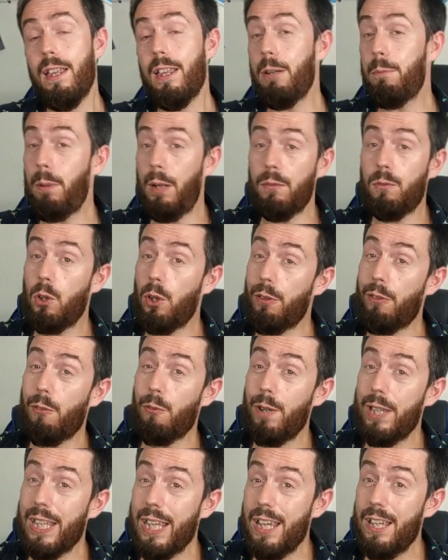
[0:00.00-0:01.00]
They've both got
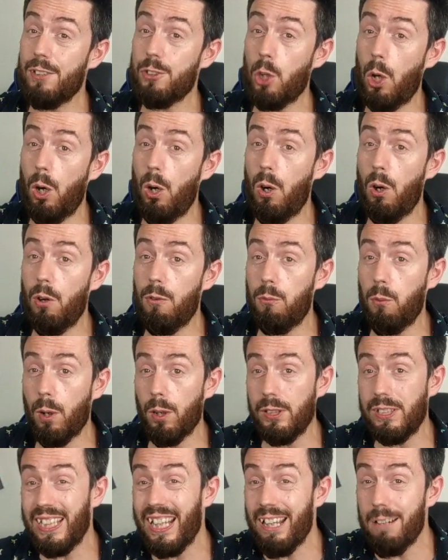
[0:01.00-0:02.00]
three years of
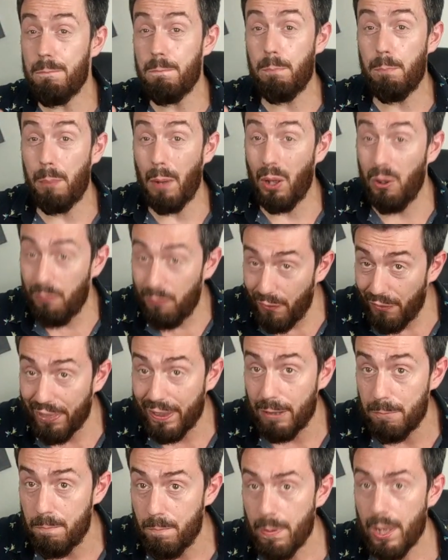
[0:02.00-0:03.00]
warranty, and both
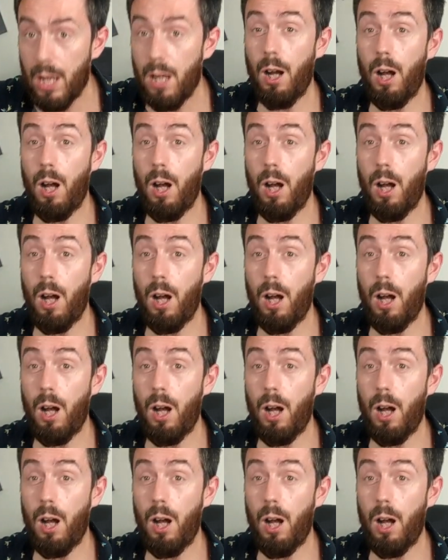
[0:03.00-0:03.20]
of them